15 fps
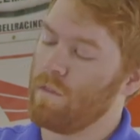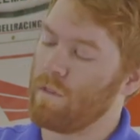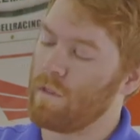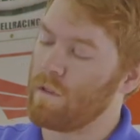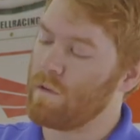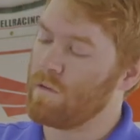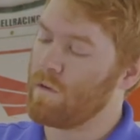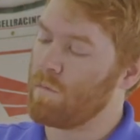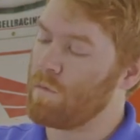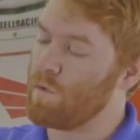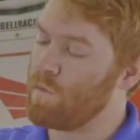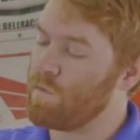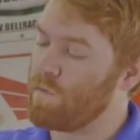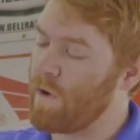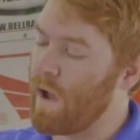The
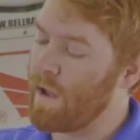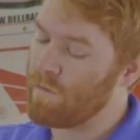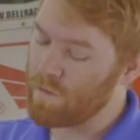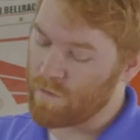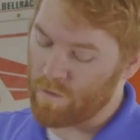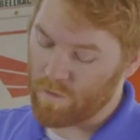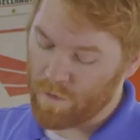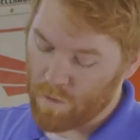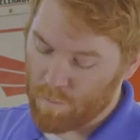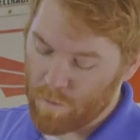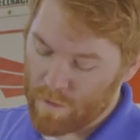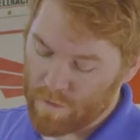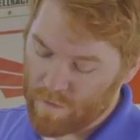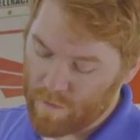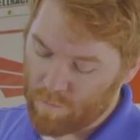W5 is a little
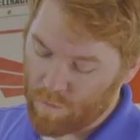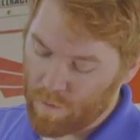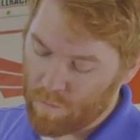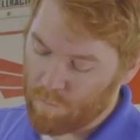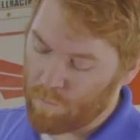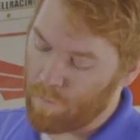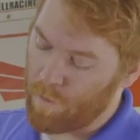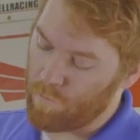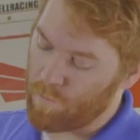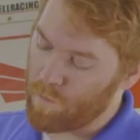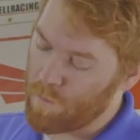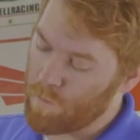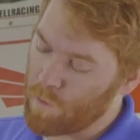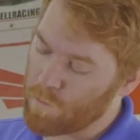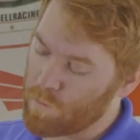bit different, but
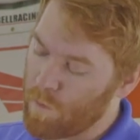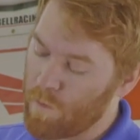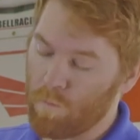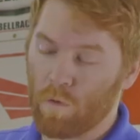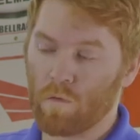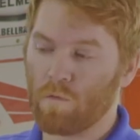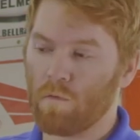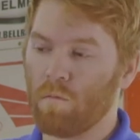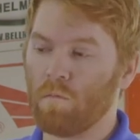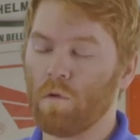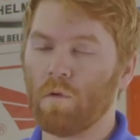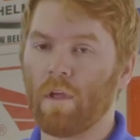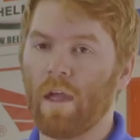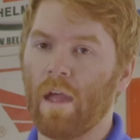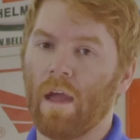for the most part, most of them you
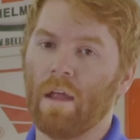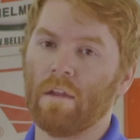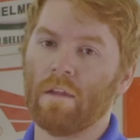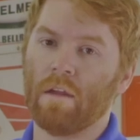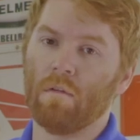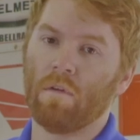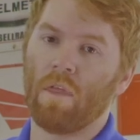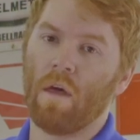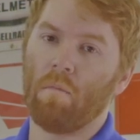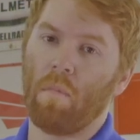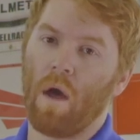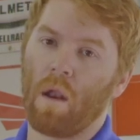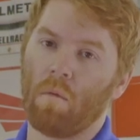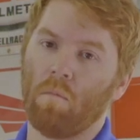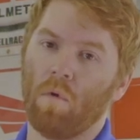can get with that
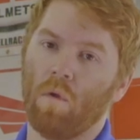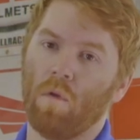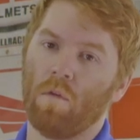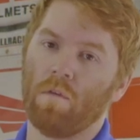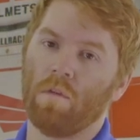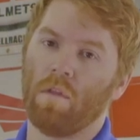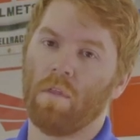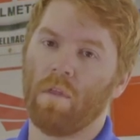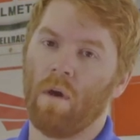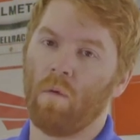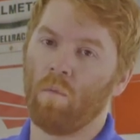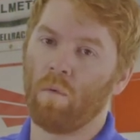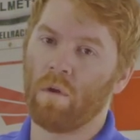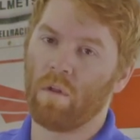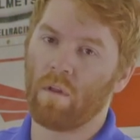bottom mold
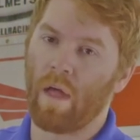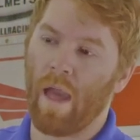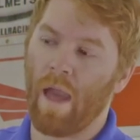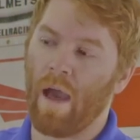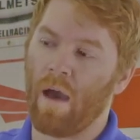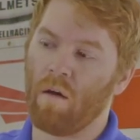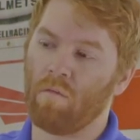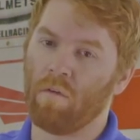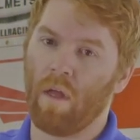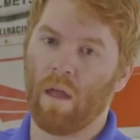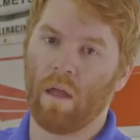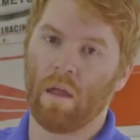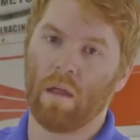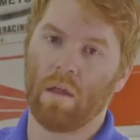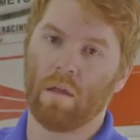that will have
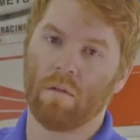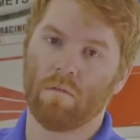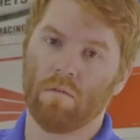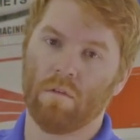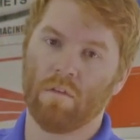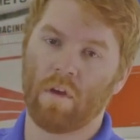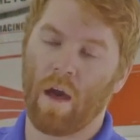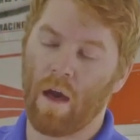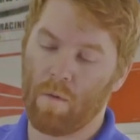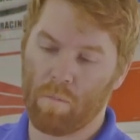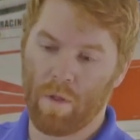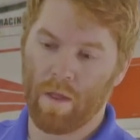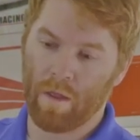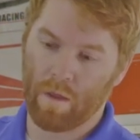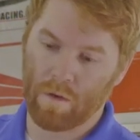a top
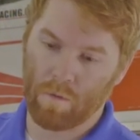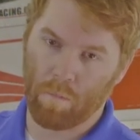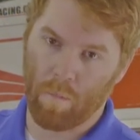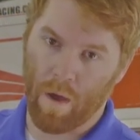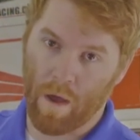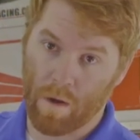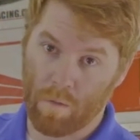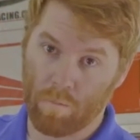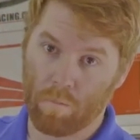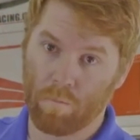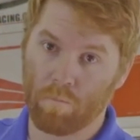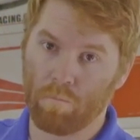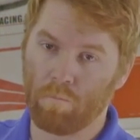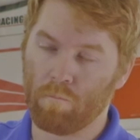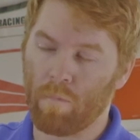and bottom
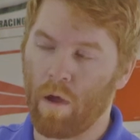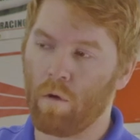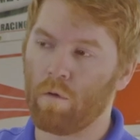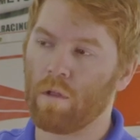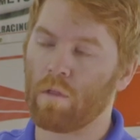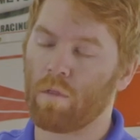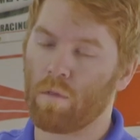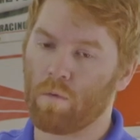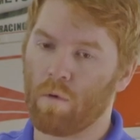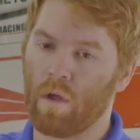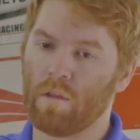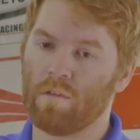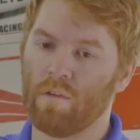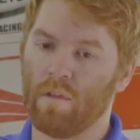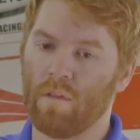mounting
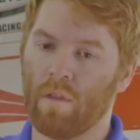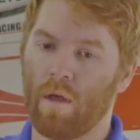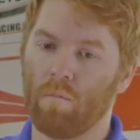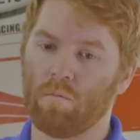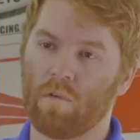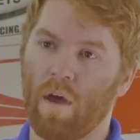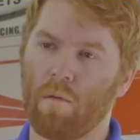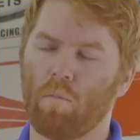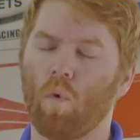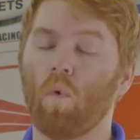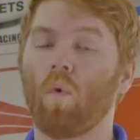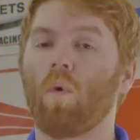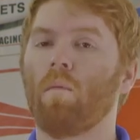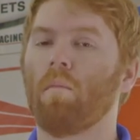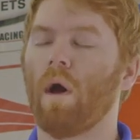threads in them, top
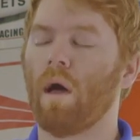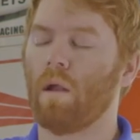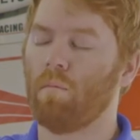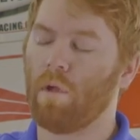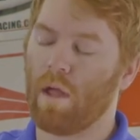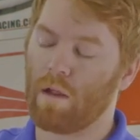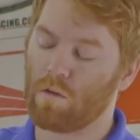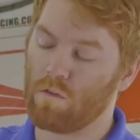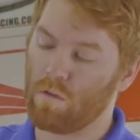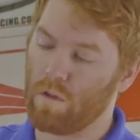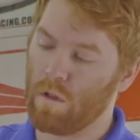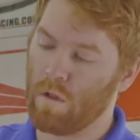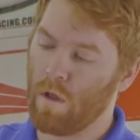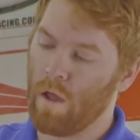or bottom actually,